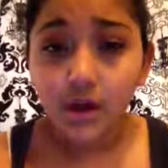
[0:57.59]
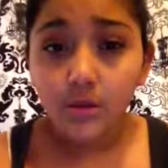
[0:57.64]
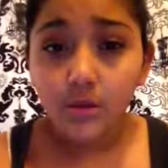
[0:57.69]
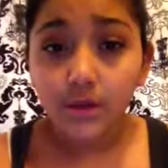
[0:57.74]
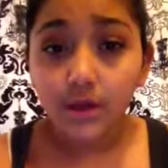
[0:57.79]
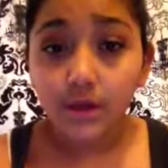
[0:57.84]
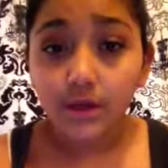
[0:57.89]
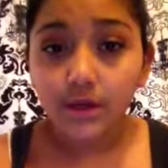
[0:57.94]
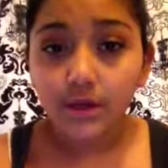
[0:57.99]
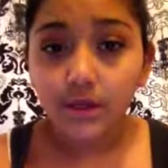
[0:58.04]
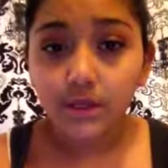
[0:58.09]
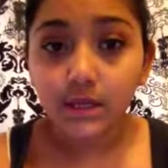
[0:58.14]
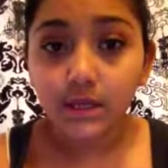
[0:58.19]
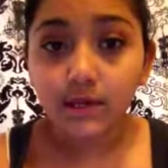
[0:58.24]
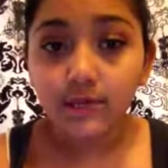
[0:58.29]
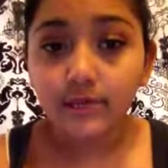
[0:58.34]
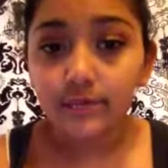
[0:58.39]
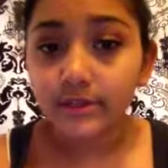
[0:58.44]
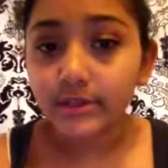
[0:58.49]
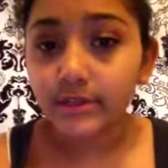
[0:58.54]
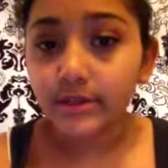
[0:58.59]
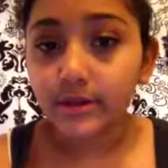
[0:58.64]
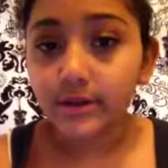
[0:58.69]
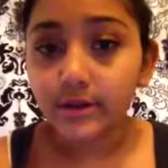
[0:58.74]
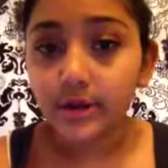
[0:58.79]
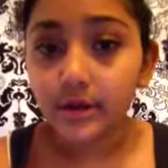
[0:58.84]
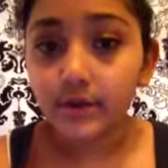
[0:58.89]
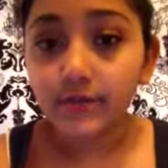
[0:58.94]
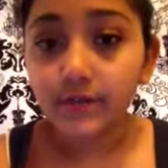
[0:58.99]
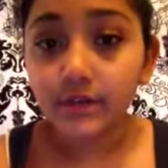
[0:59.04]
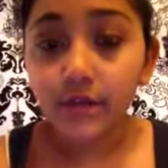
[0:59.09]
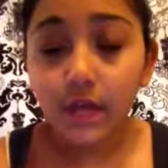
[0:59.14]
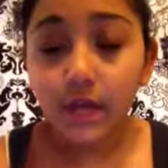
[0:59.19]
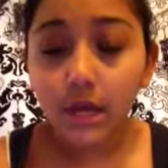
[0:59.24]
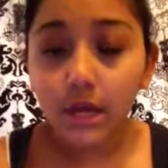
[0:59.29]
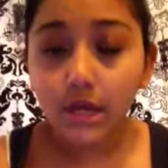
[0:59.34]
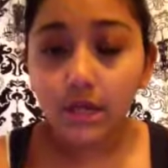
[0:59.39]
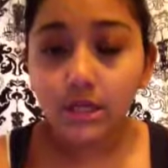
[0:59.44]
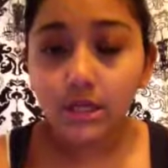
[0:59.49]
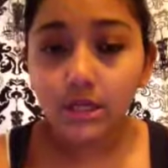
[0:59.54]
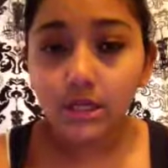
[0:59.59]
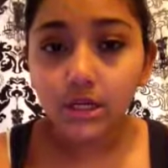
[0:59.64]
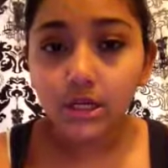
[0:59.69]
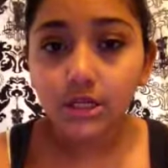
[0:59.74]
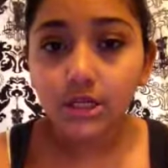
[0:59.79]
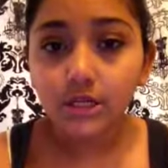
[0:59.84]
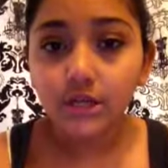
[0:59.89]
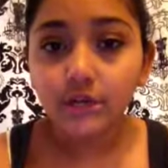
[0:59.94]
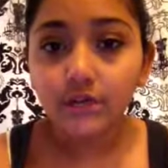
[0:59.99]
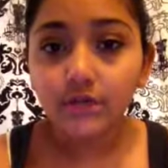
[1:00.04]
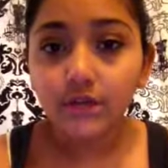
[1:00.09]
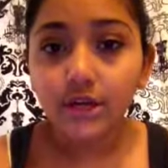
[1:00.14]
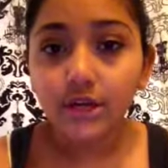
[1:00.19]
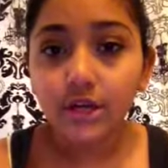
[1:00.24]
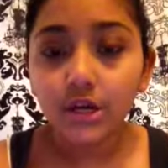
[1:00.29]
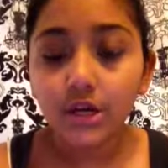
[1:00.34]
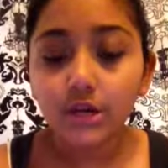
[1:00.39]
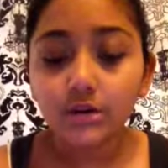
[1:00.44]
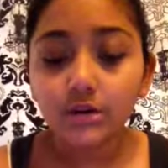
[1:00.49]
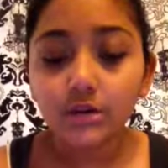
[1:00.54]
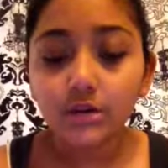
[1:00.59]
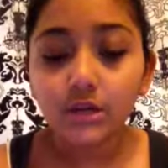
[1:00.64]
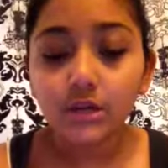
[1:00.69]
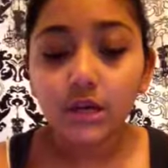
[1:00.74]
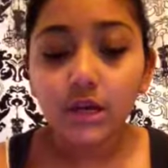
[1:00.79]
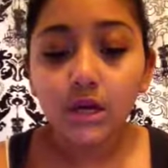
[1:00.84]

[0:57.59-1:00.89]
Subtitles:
because I've missed a lot of days to not do videos,